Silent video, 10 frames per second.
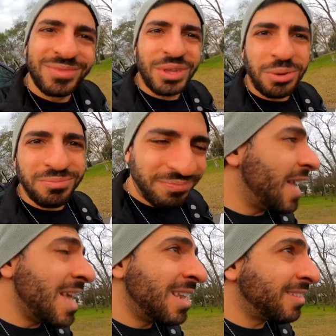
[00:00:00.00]
So
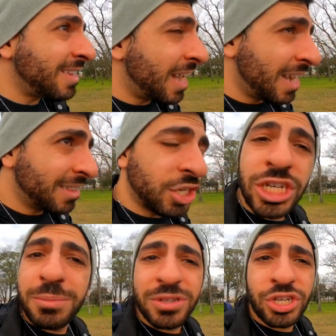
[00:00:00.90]
it is not the
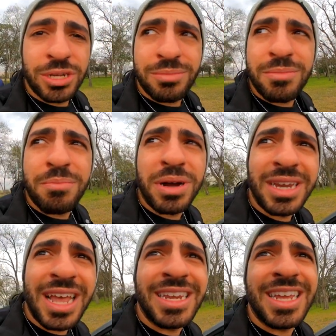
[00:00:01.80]
cheapest gym,
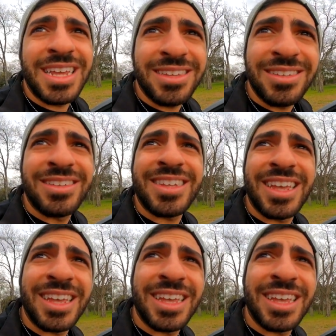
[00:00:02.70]
but it is,